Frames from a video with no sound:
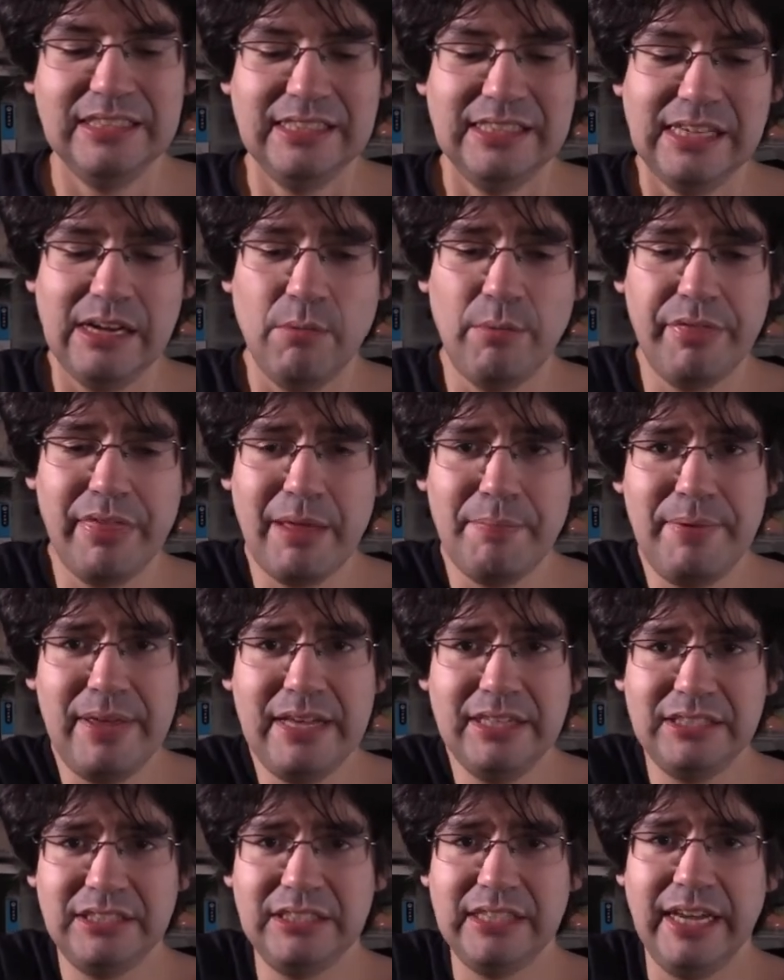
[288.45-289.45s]
And with that
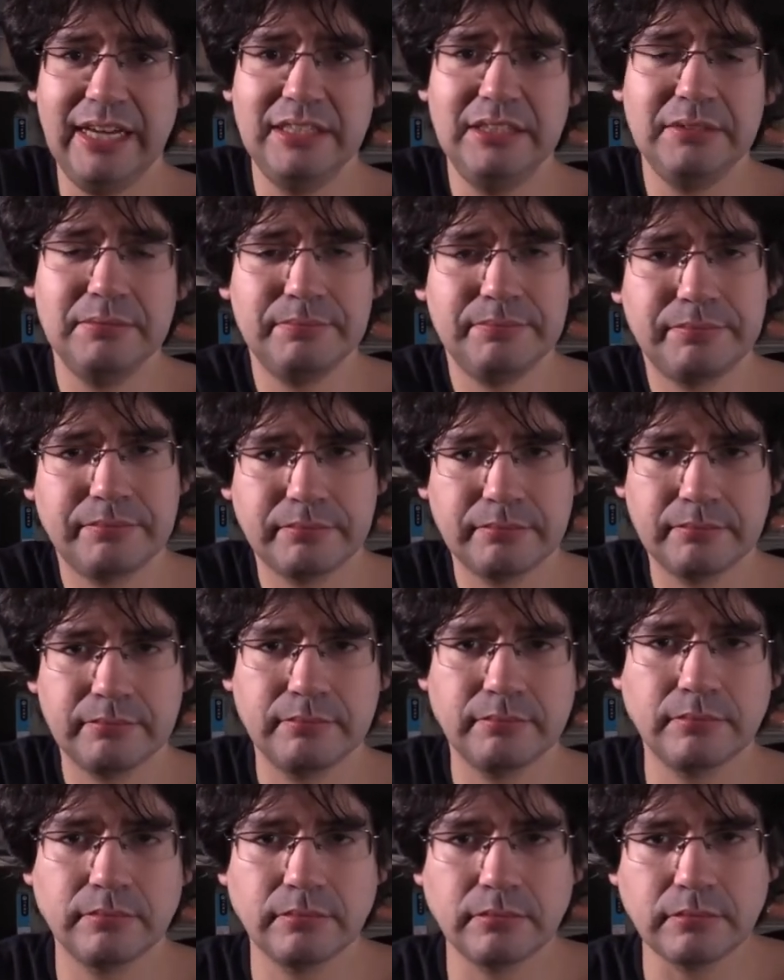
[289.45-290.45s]
being said,
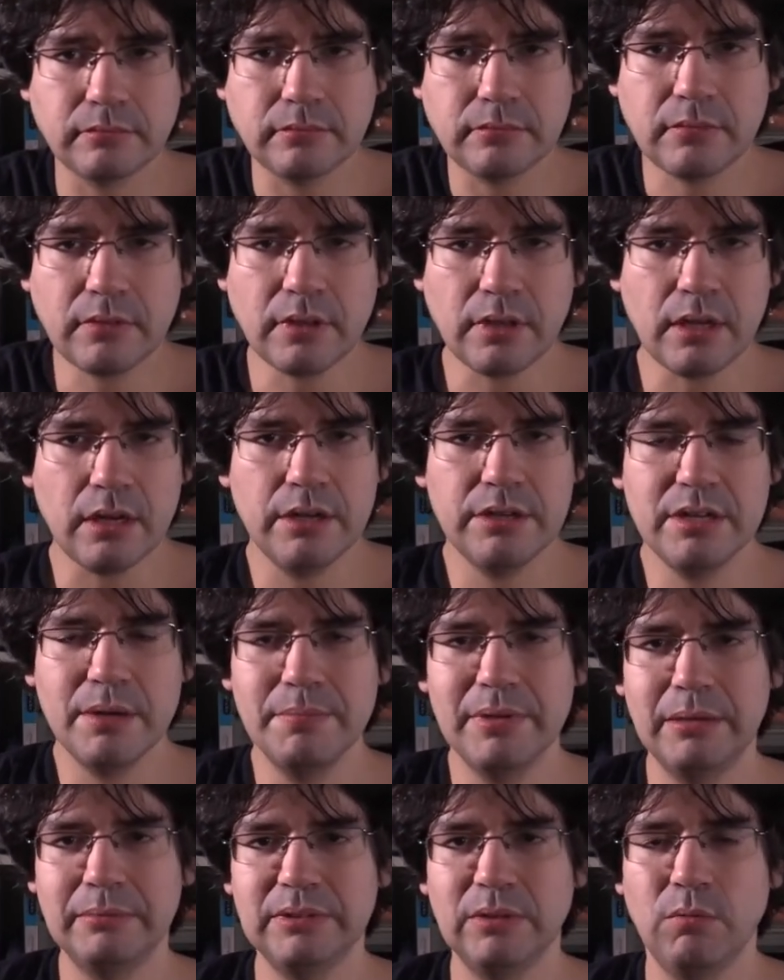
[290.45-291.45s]

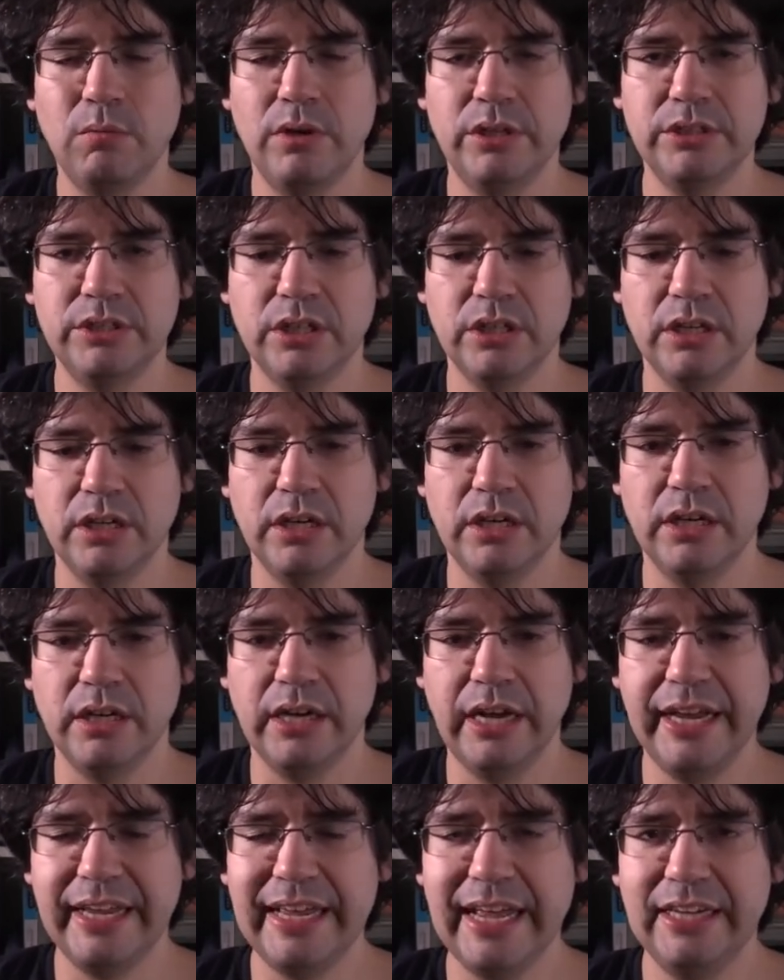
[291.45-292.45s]
sometimes I wonder,
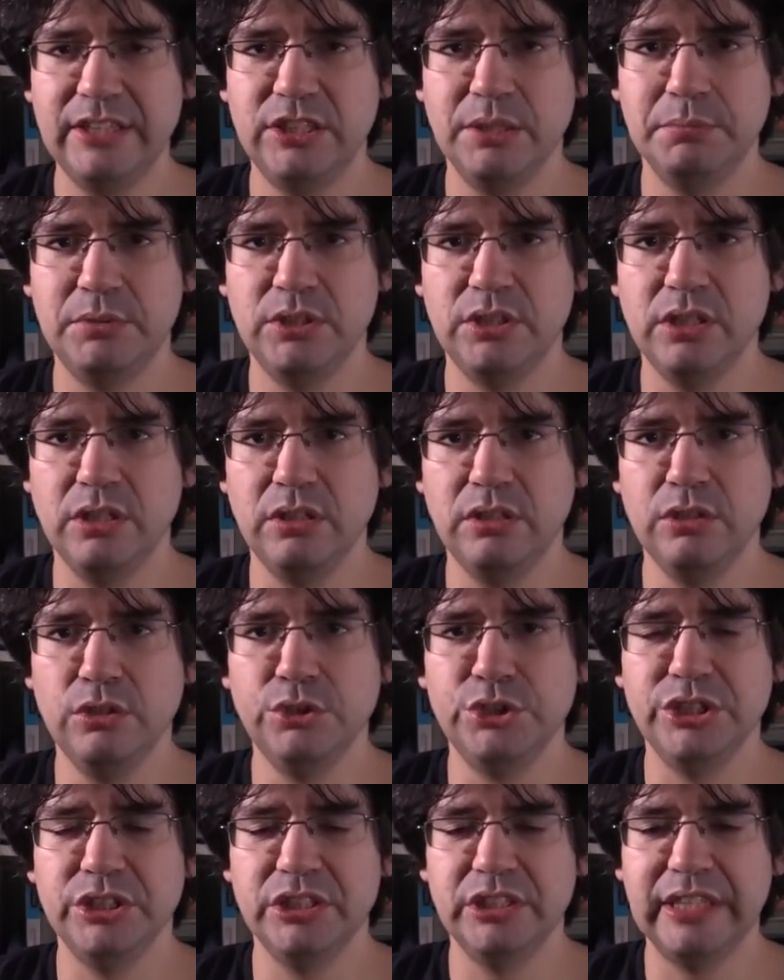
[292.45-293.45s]
I can't jump to
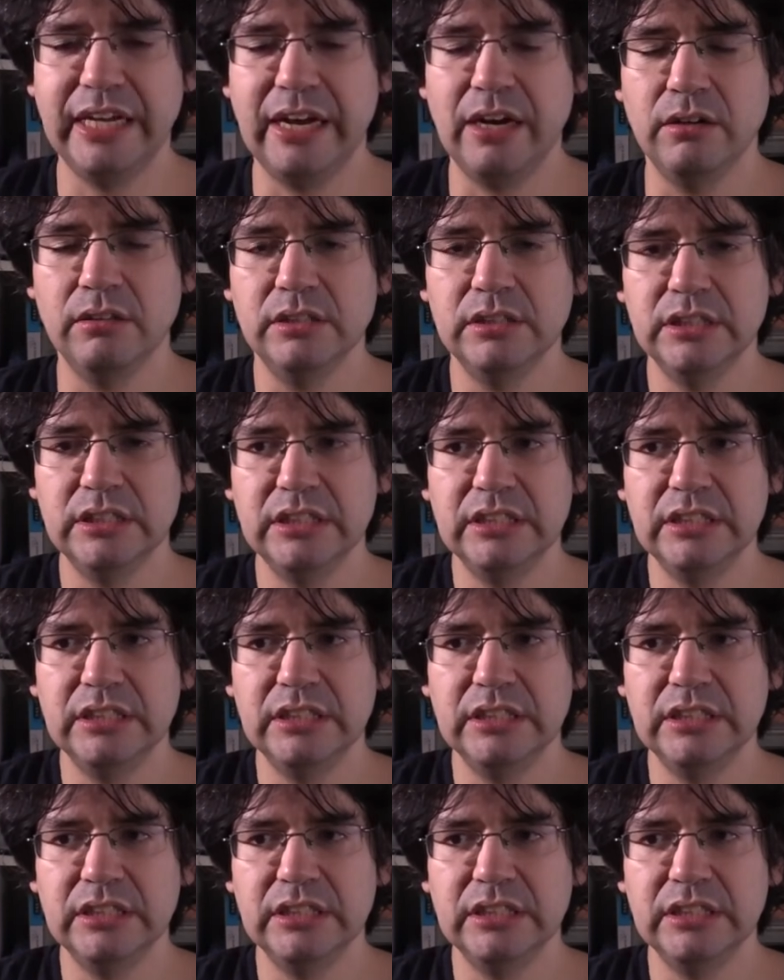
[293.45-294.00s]
conclusions now.